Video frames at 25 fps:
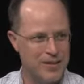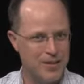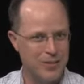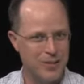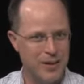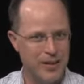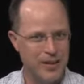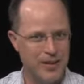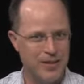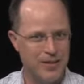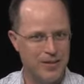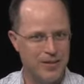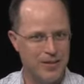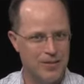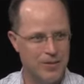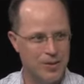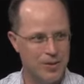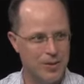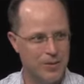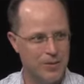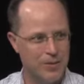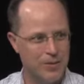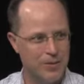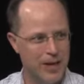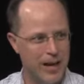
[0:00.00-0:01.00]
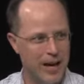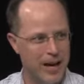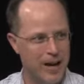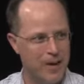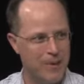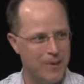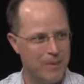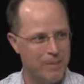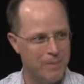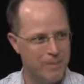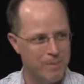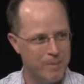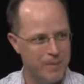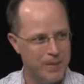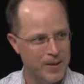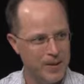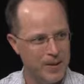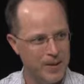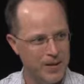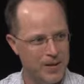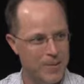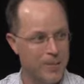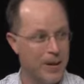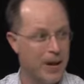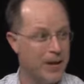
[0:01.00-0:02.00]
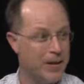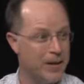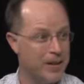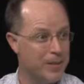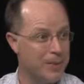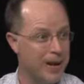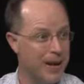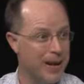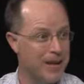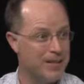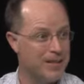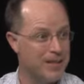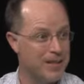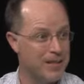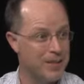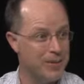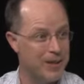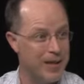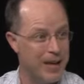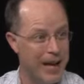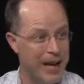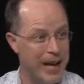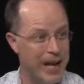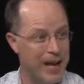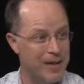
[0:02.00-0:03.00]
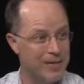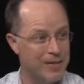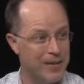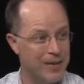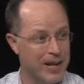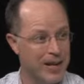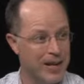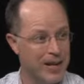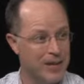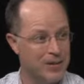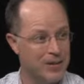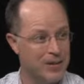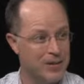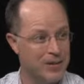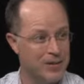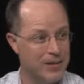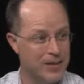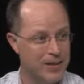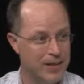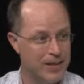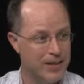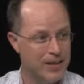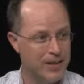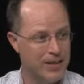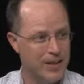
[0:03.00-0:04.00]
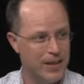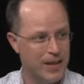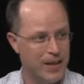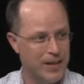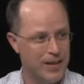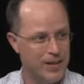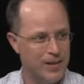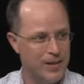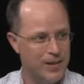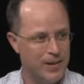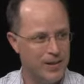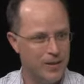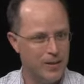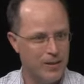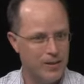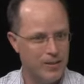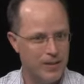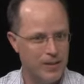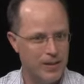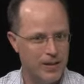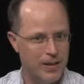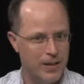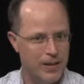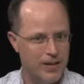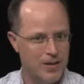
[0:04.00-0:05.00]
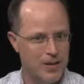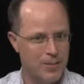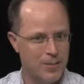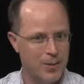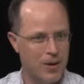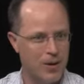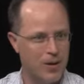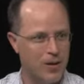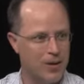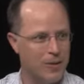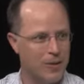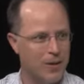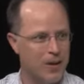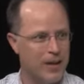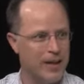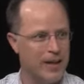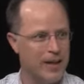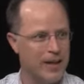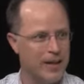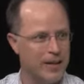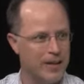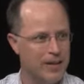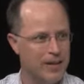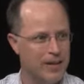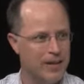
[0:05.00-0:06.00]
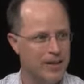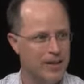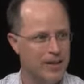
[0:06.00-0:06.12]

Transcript: So we can tune down the amount of capacity we have at Azure, and and get some ROI